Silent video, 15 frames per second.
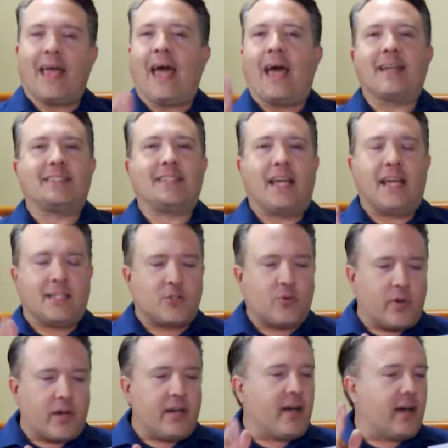at
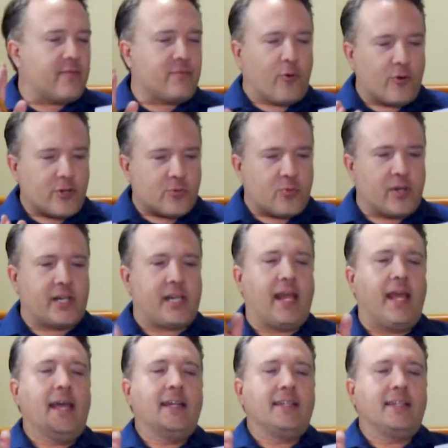10:20, not 4:20,